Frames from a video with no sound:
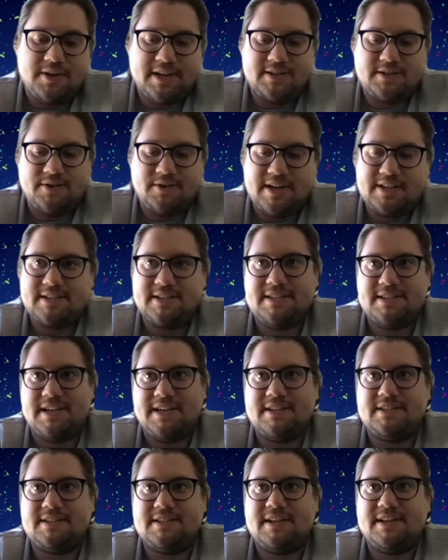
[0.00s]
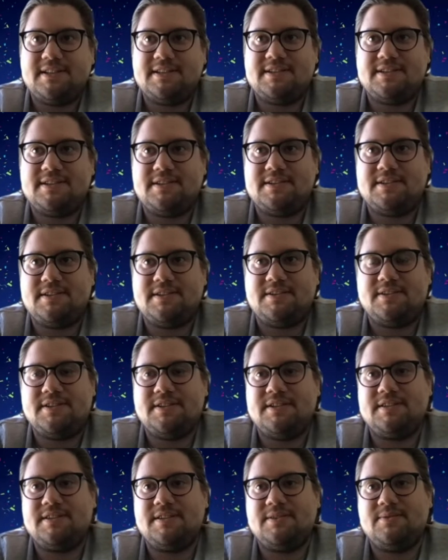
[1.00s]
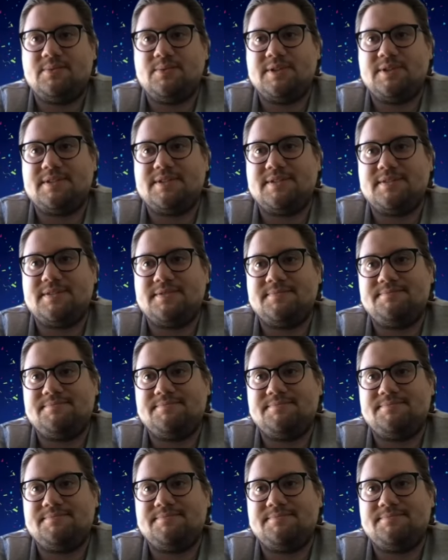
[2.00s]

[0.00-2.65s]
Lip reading: so as a data scientist consultant, there was